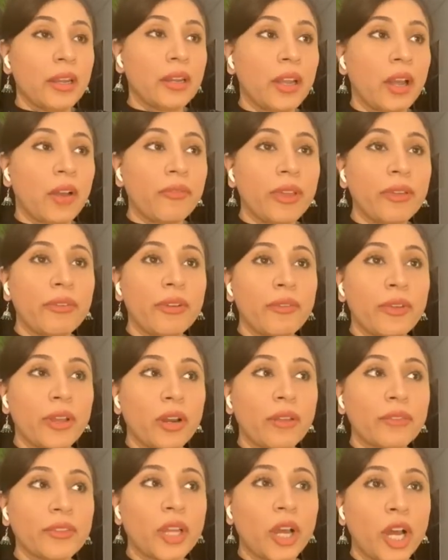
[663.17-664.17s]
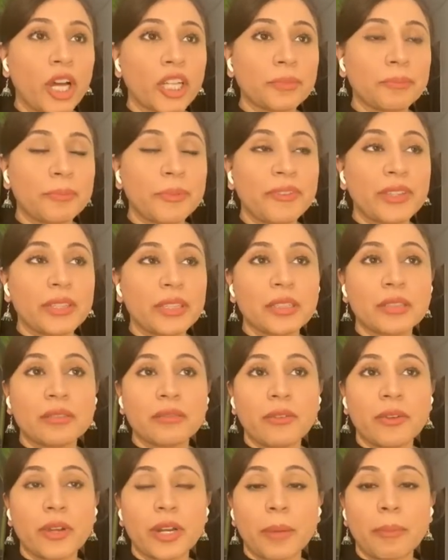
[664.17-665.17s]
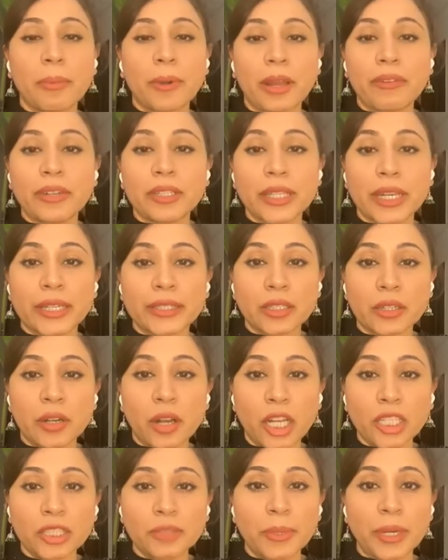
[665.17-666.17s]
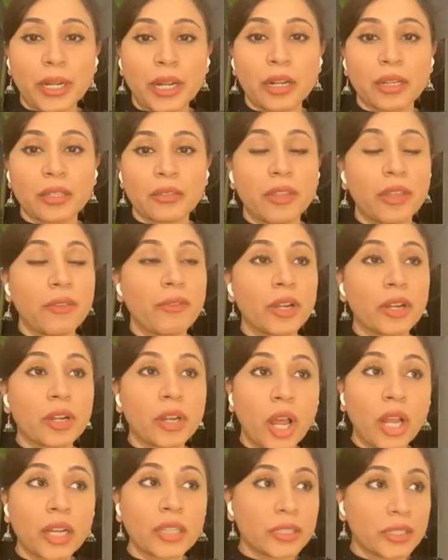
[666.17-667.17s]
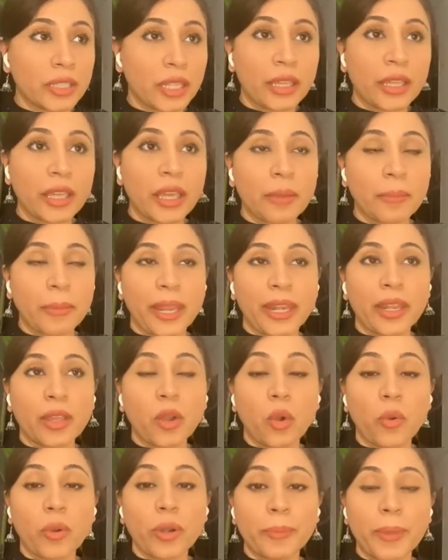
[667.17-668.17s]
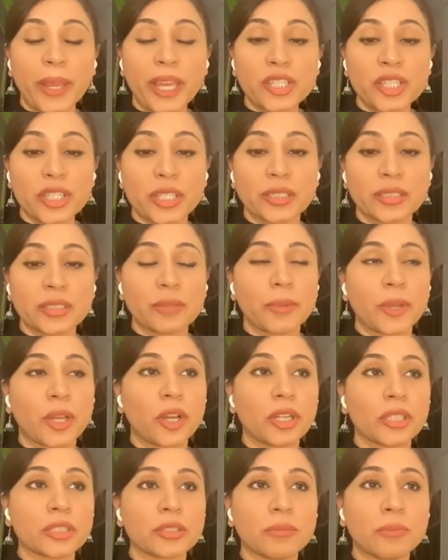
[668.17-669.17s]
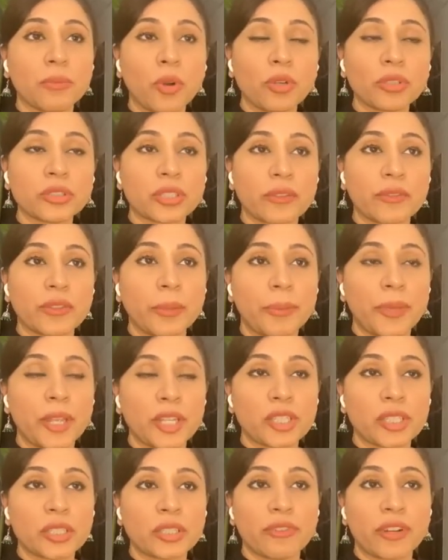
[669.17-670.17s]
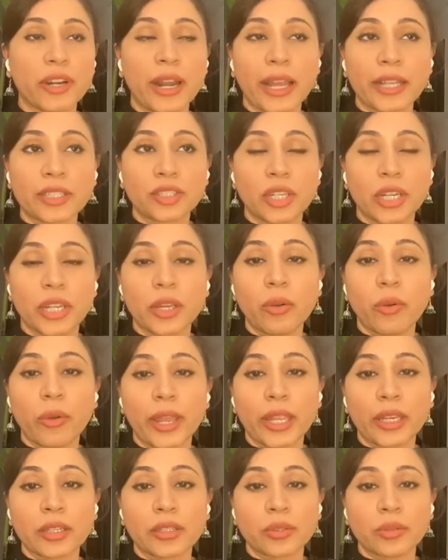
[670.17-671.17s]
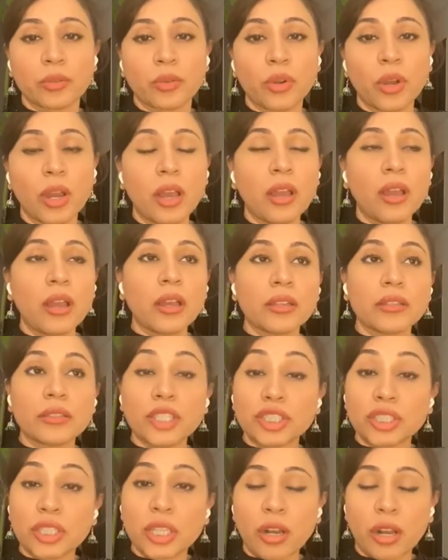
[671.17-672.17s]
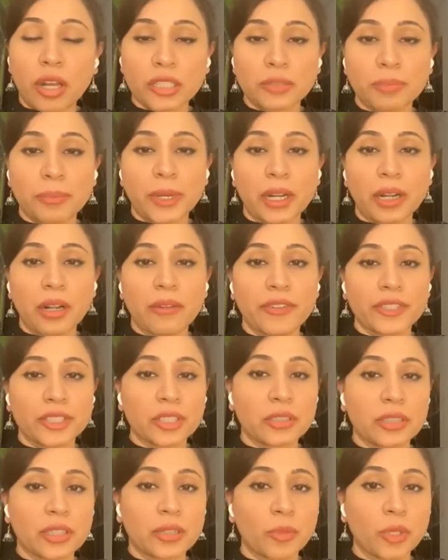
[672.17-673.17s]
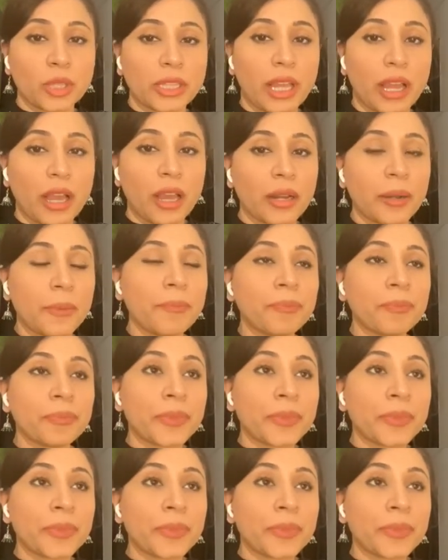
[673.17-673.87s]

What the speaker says: Now, we were one of the hospitals, since we were a private sector hospital, we were not taking many COVID patients because most of the patients were actually going to Nishtar Hospital, which is in Multan.